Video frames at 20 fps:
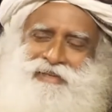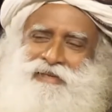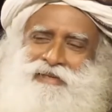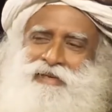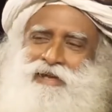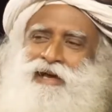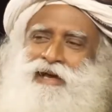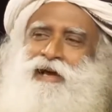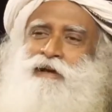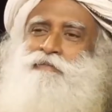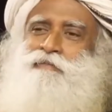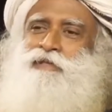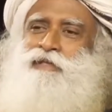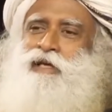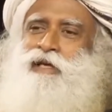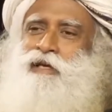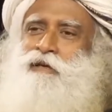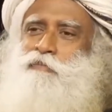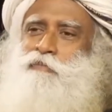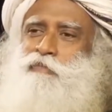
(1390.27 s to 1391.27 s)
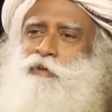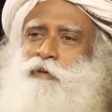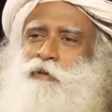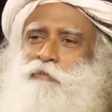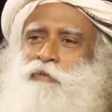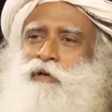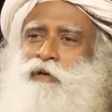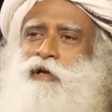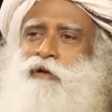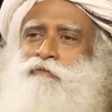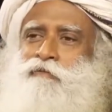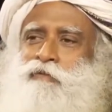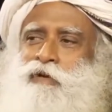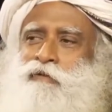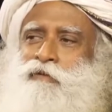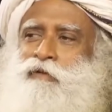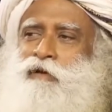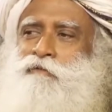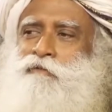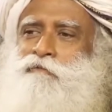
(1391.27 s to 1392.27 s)
I'm saying people are
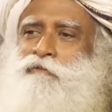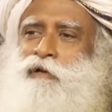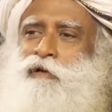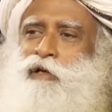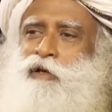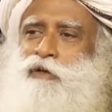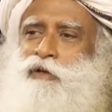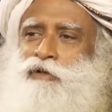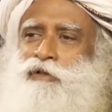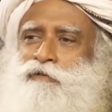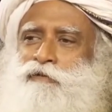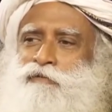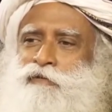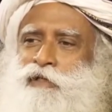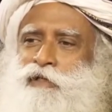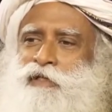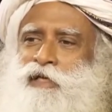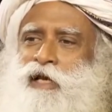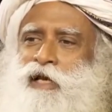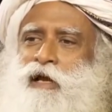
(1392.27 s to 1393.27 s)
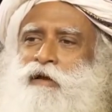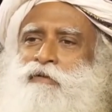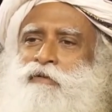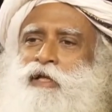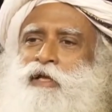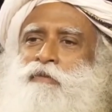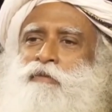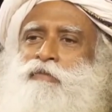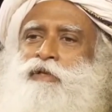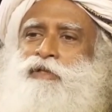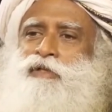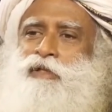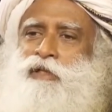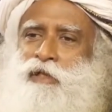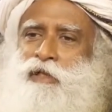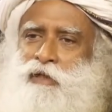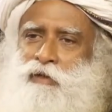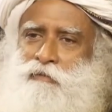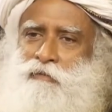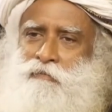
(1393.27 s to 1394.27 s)
weaving philosophies around their
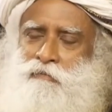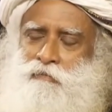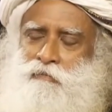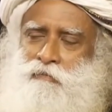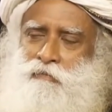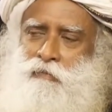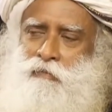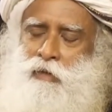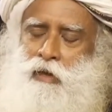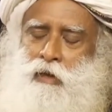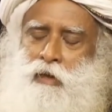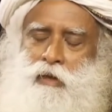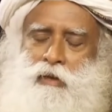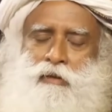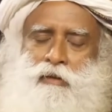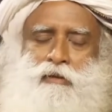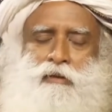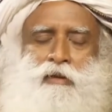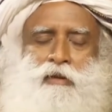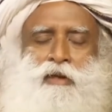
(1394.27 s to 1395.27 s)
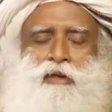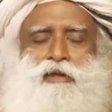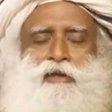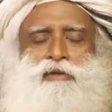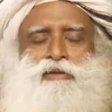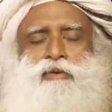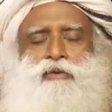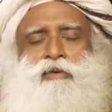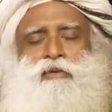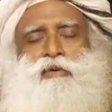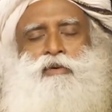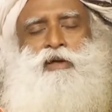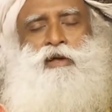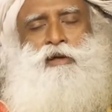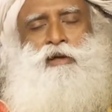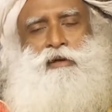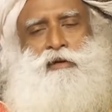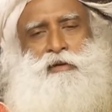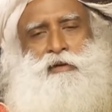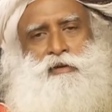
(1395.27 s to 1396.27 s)
misery. There is no
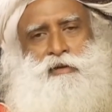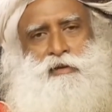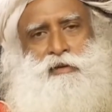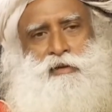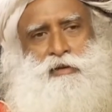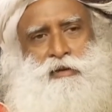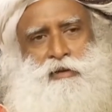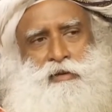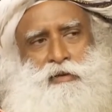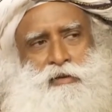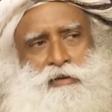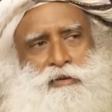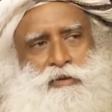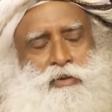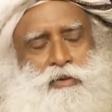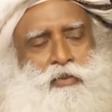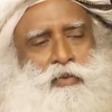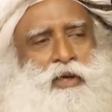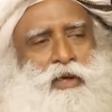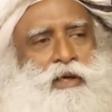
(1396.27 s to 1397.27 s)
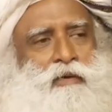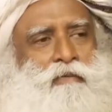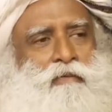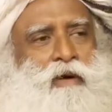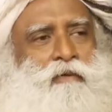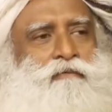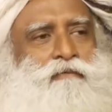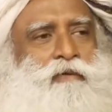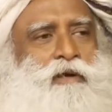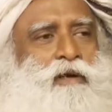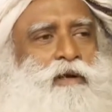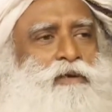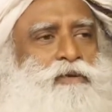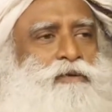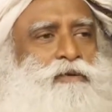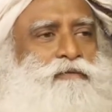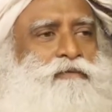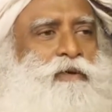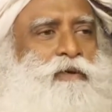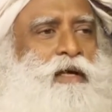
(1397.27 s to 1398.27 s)
need to weave a
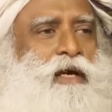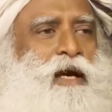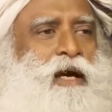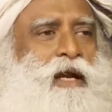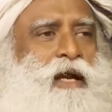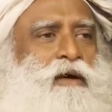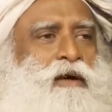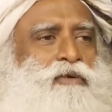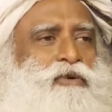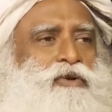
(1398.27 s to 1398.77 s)
philosophy around your